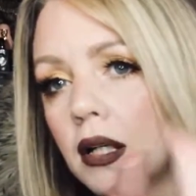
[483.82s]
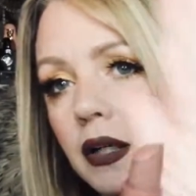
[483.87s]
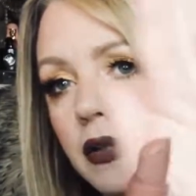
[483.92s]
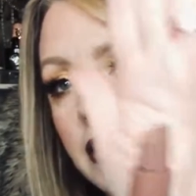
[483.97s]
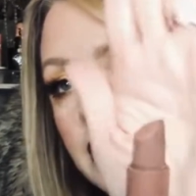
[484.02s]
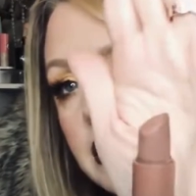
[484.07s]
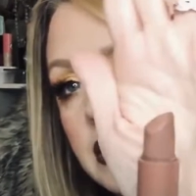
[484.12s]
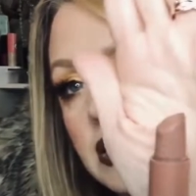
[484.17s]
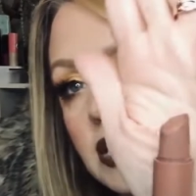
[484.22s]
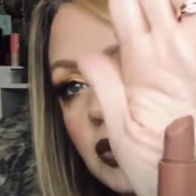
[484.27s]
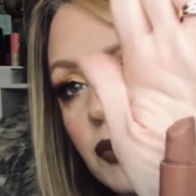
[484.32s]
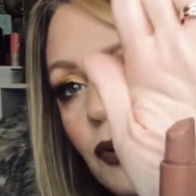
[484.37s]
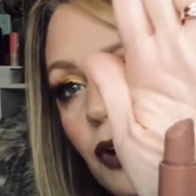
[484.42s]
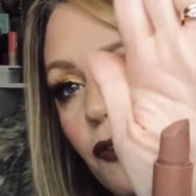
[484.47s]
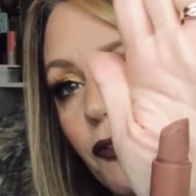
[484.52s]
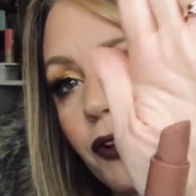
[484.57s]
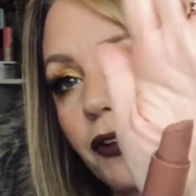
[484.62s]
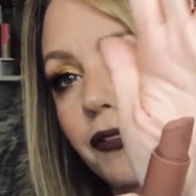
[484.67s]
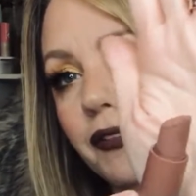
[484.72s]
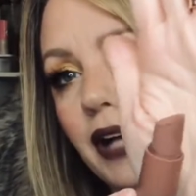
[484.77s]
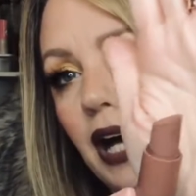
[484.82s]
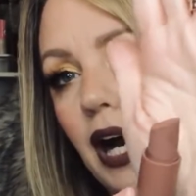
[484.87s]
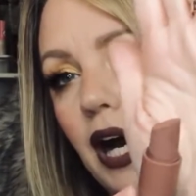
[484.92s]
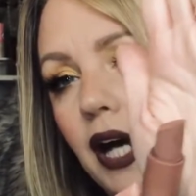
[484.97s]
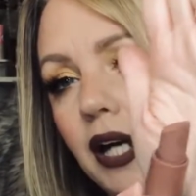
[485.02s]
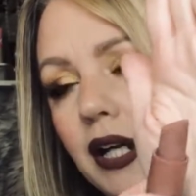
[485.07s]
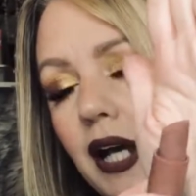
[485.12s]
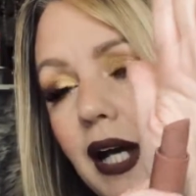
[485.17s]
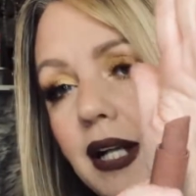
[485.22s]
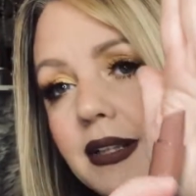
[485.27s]
this is what we've
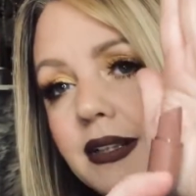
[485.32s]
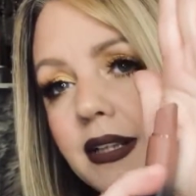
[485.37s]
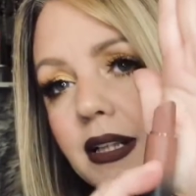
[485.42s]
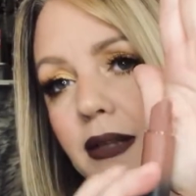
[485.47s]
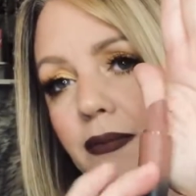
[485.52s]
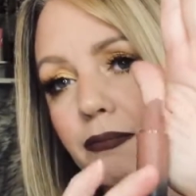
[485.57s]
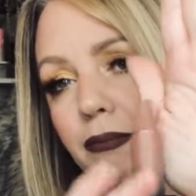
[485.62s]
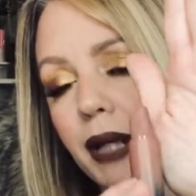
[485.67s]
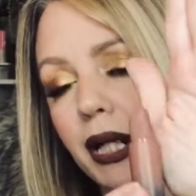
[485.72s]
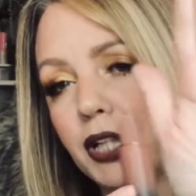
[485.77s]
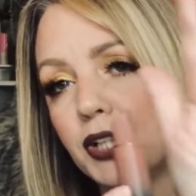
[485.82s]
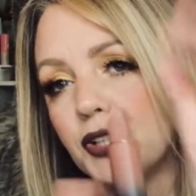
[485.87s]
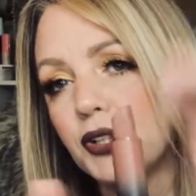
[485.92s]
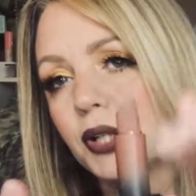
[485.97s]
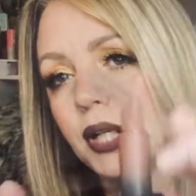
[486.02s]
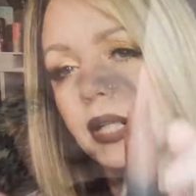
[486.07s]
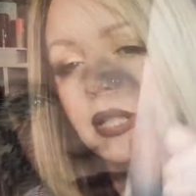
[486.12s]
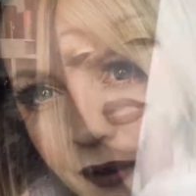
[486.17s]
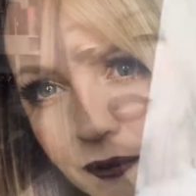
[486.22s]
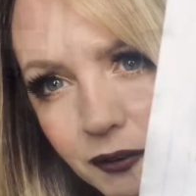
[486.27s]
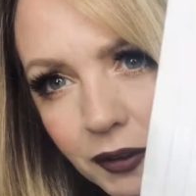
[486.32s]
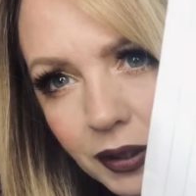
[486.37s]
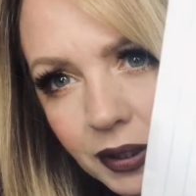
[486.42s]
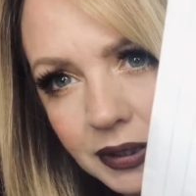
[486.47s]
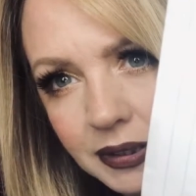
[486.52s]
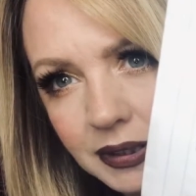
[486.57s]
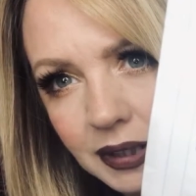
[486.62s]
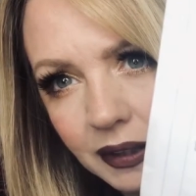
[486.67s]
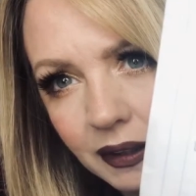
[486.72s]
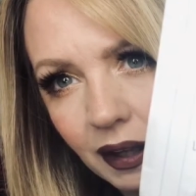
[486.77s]
got. I did measure it, if you
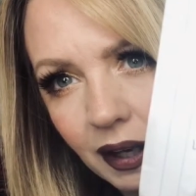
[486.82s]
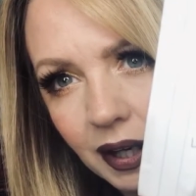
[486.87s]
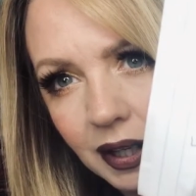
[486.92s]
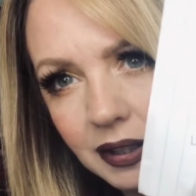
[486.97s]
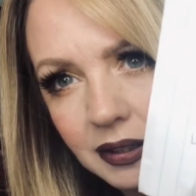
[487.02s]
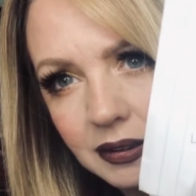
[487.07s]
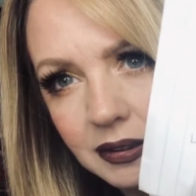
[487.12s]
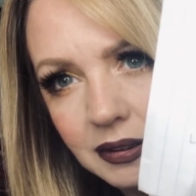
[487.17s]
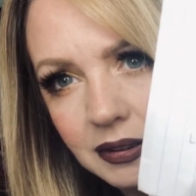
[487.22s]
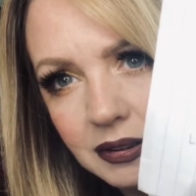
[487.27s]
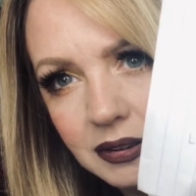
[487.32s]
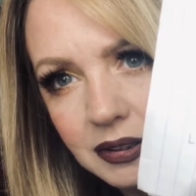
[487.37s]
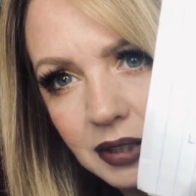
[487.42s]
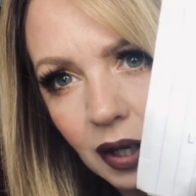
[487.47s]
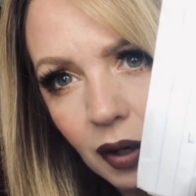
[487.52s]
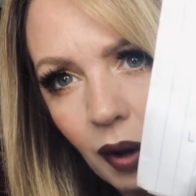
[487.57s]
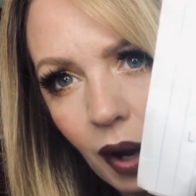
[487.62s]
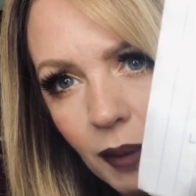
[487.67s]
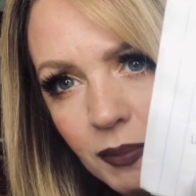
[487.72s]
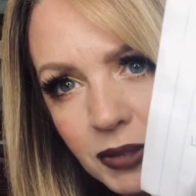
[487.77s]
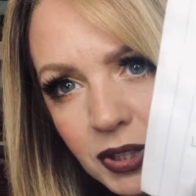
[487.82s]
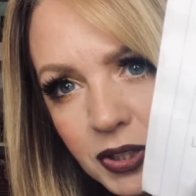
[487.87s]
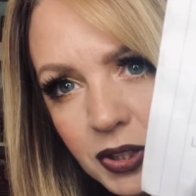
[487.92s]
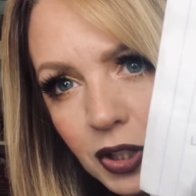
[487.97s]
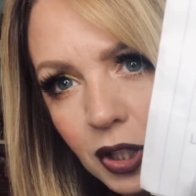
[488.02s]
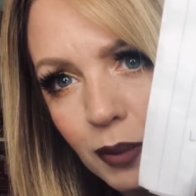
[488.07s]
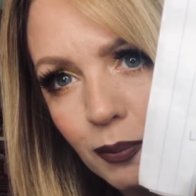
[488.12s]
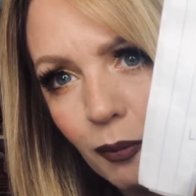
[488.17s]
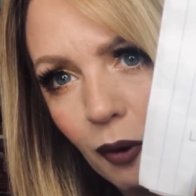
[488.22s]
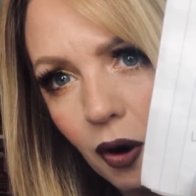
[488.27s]
can see that. So I'm just
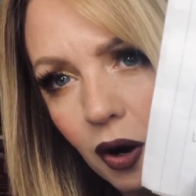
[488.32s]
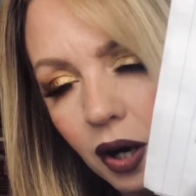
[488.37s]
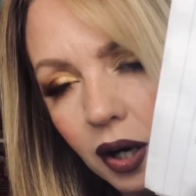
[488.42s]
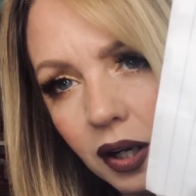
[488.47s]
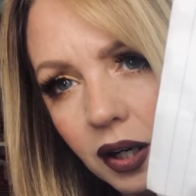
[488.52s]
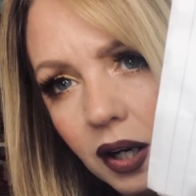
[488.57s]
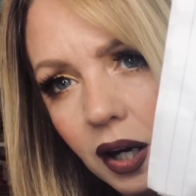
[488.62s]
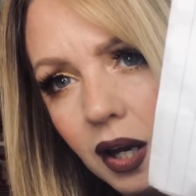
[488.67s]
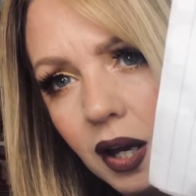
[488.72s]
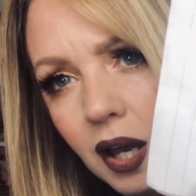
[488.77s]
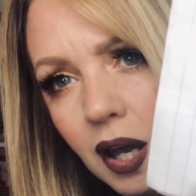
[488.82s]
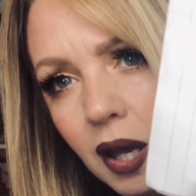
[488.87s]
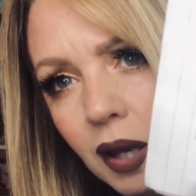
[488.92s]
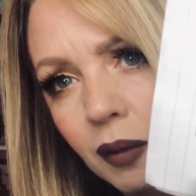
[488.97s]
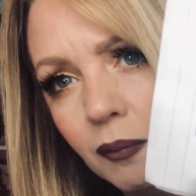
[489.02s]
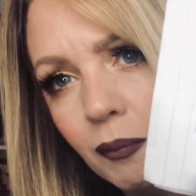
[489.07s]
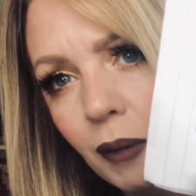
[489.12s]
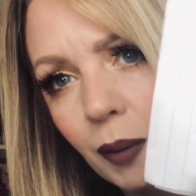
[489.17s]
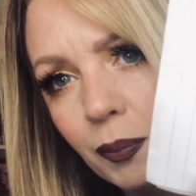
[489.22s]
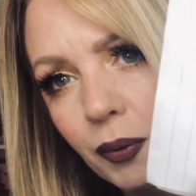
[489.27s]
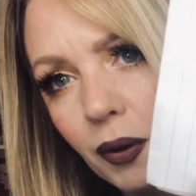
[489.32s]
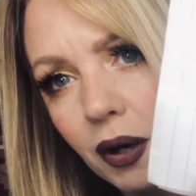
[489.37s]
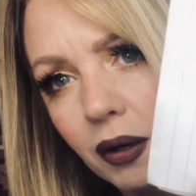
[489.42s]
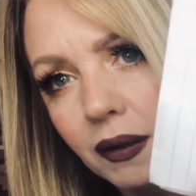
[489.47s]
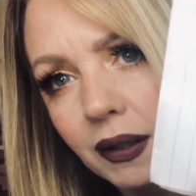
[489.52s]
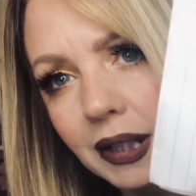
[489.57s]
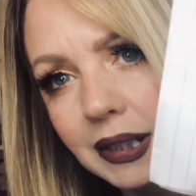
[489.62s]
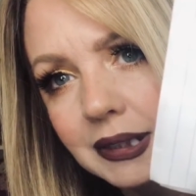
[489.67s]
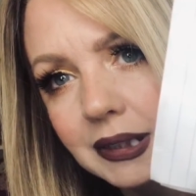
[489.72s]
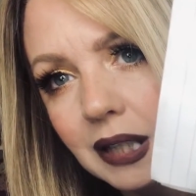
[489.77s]
going to mark my
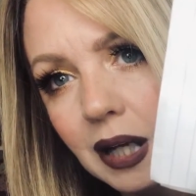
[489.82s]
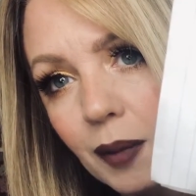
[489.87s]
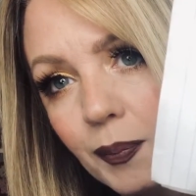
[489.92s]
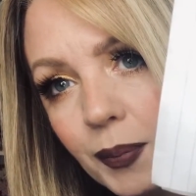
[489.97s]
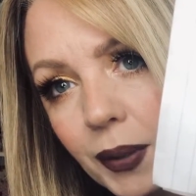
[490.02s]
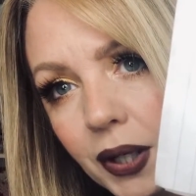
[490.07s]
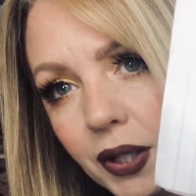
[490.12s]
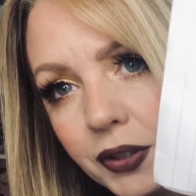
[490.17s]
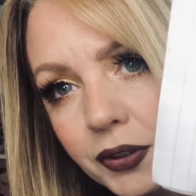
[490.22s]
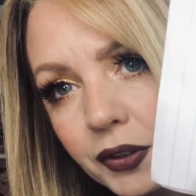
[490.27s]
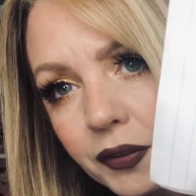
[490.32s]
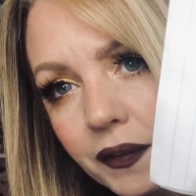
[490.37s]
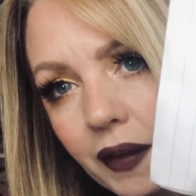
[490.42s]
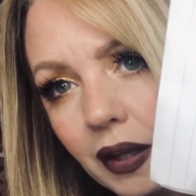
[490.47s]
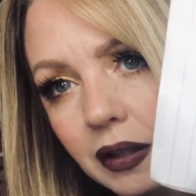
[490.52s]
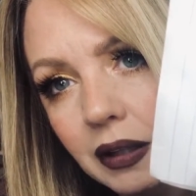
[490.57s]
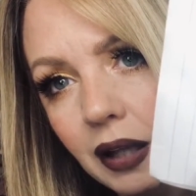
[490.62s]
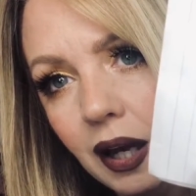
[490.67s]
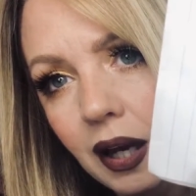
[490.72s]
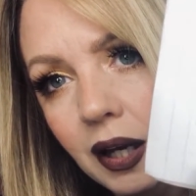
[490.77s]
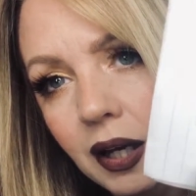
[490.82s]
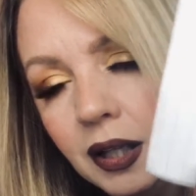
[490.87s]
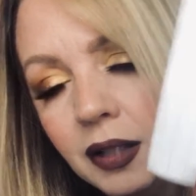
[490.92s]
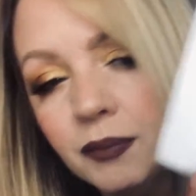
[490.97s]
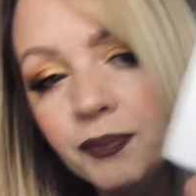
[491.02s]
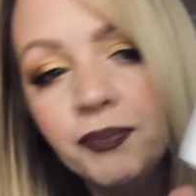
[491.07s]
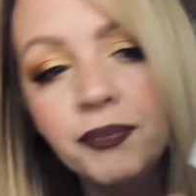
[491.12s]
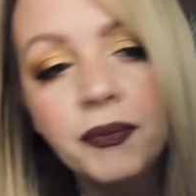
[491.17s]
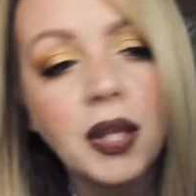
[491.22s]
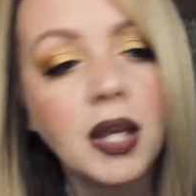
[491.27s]
progress up under that
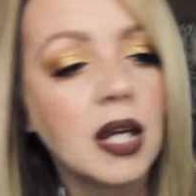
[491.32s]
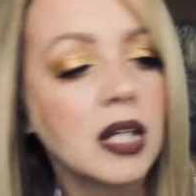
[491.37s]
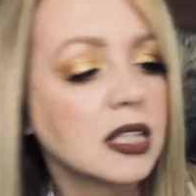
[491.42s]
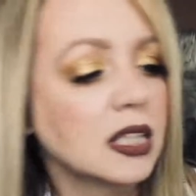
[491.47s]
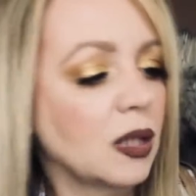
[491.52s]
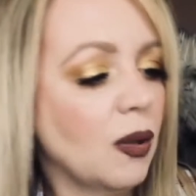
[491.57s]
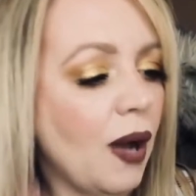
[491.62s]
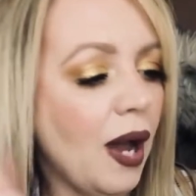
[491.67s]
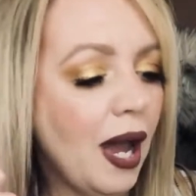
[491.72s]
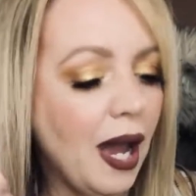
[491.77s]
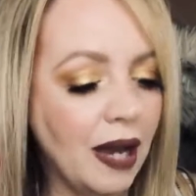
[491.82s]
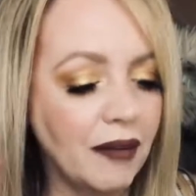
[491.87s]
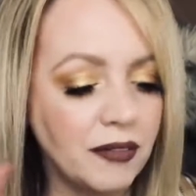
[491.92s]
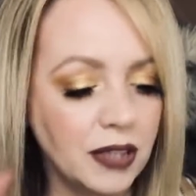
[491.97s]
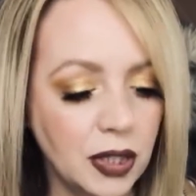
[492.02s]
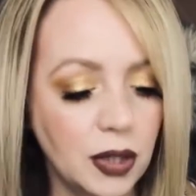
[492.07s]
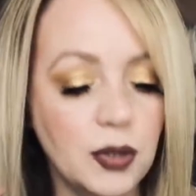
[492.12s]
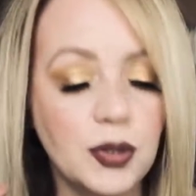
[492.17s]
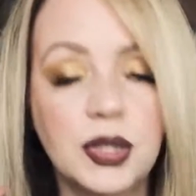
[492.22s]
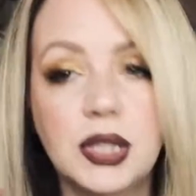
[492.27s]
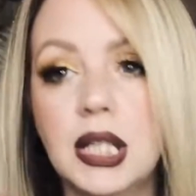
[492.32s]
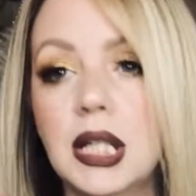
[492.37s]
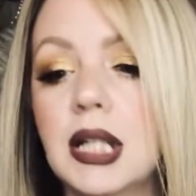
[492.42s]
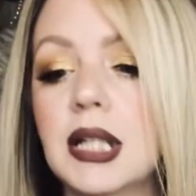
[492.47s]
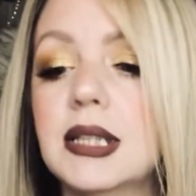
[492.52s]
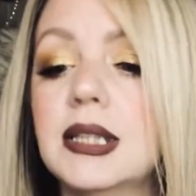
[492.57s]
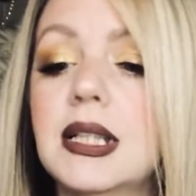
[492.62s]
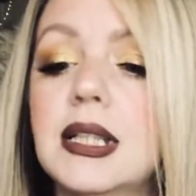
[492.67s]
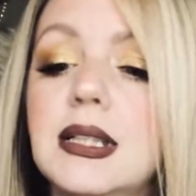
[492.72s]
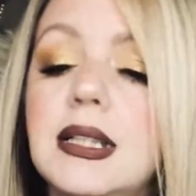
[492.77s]
line. So I have used
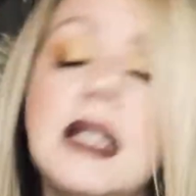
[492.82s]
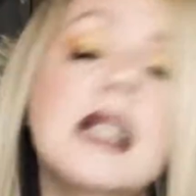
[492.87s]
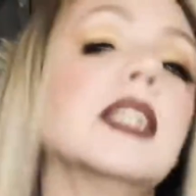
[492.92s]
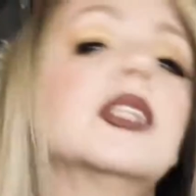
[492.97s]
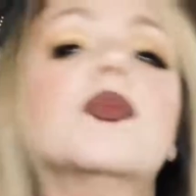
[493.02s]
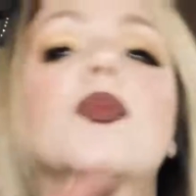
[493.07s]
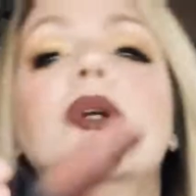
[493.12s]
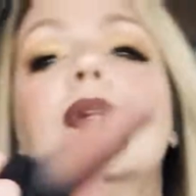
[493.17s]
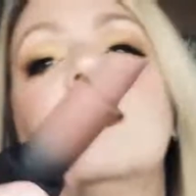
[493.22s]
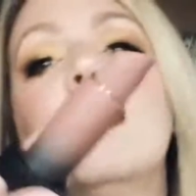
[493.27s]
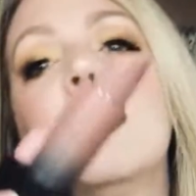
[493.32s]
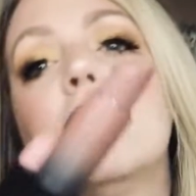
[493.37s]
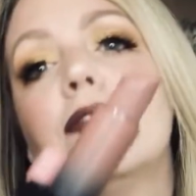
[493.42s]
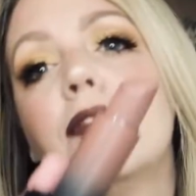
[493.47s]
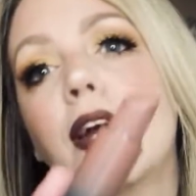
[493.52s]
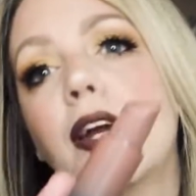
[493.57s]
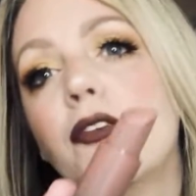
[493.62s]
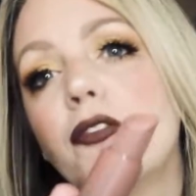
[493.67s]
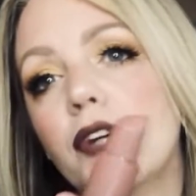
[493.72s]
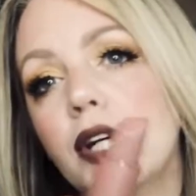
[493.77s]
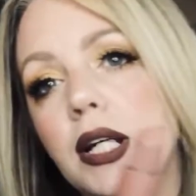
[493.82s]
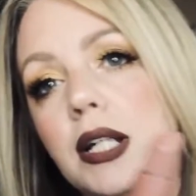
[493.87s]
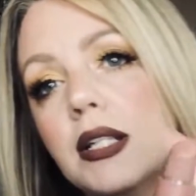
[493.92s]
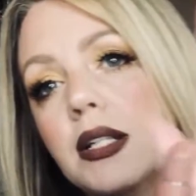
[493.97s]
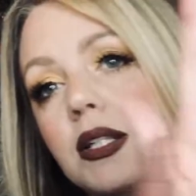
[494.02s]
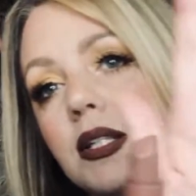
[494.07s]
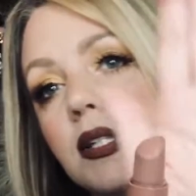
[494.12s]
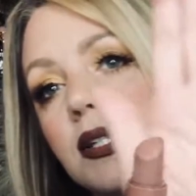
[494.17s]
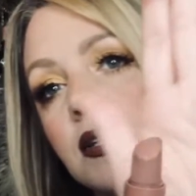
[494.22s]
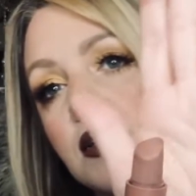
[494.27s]
this. This is one of my
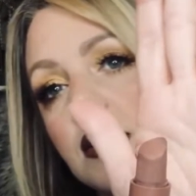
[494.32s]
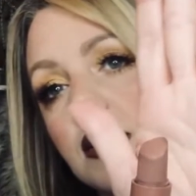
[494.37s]
favorite